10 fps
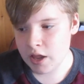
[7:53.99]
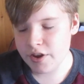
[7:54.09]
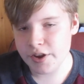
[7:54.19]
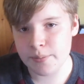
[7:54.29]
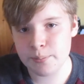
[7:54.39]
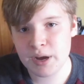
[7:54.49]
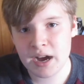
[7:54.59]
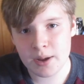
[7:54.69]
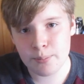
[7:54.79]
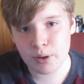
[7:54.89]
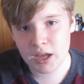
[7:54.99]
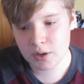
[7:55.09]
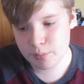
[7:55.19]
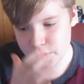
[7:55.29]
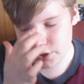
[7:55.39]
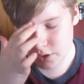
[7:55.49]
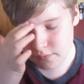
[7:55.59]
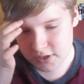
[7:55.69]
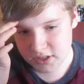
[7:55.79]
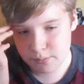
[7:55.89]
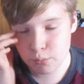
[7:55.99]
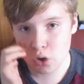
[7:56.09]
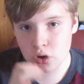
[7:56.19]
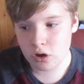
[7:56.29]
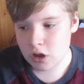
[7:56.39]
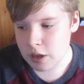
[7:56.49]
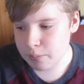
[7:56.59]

behind Blackman and obviously Moore.